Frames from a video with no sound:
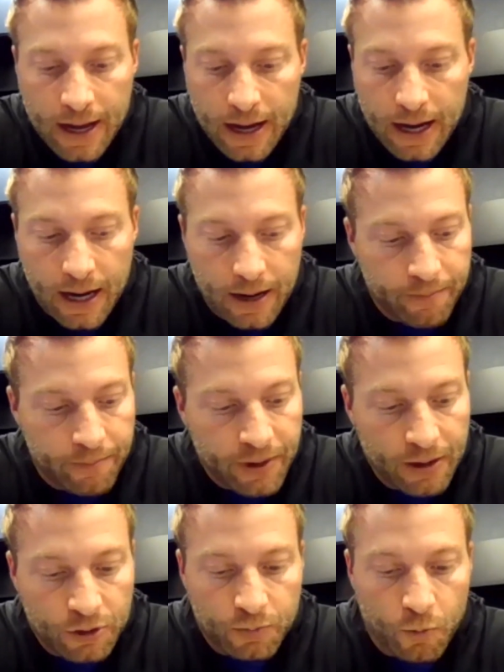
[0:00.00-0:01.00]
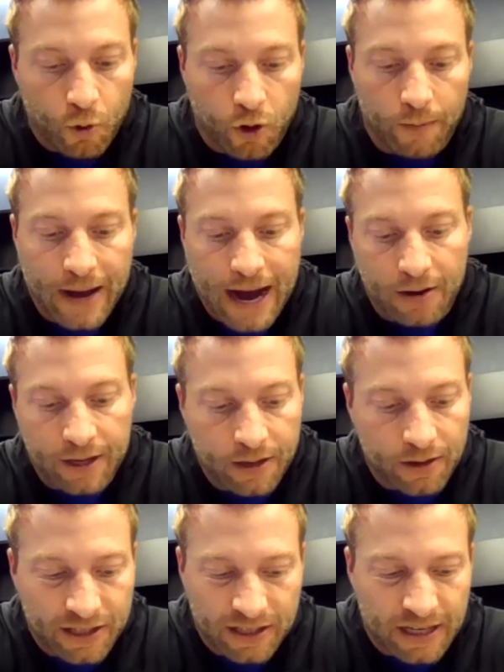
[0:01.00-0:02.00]
Um, but it was more about, you
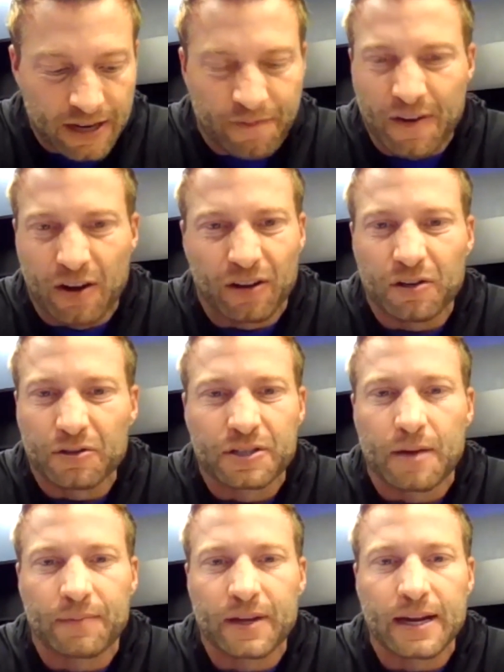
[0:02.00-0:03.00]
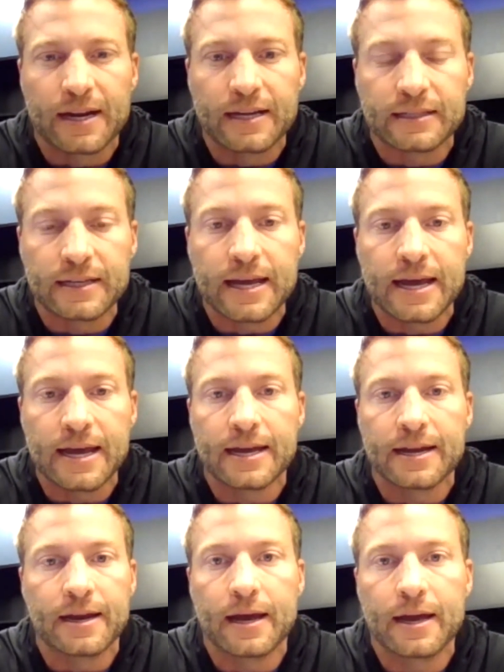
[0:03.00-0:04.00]
know, just he felt a little something in his knee.
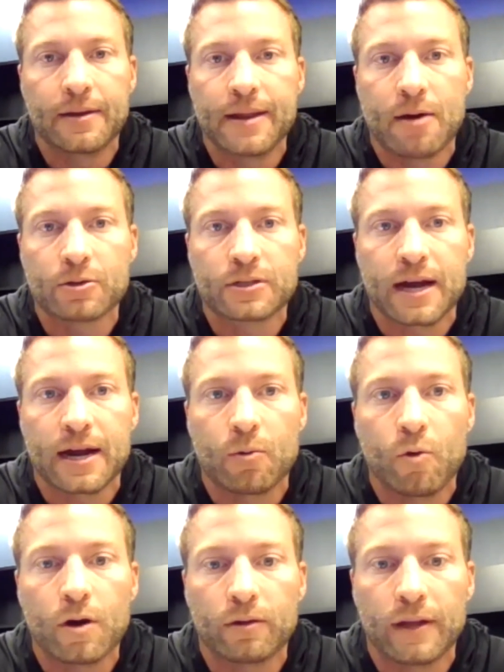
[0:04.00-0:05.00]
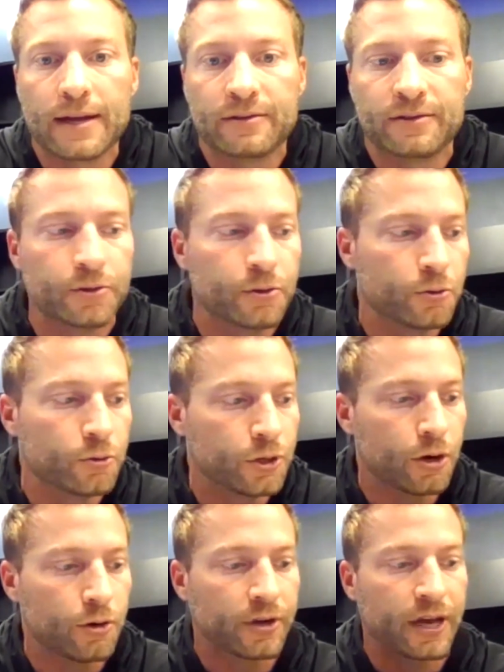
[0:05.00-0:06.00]
And and that was kind of what led to,
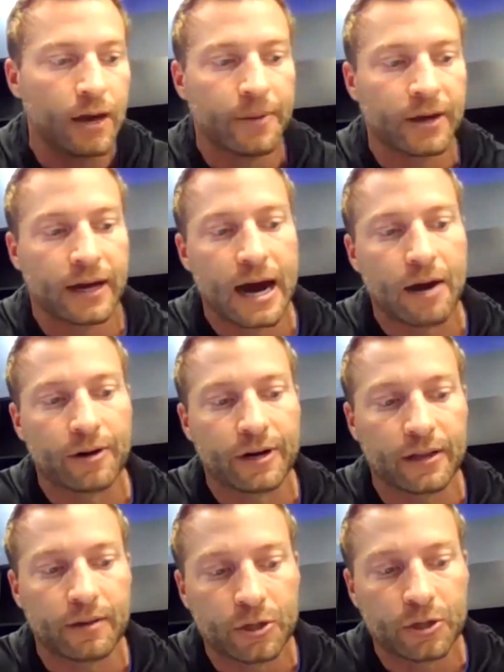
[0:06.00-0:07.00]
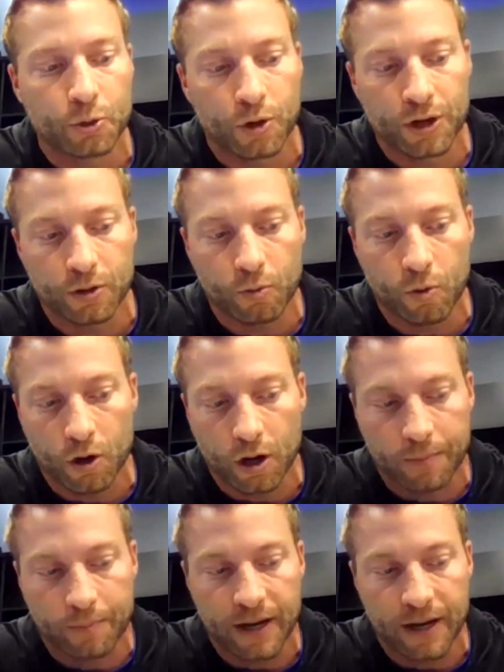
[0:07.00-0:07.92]
you know, Kim and Kyren getting the majority of the work.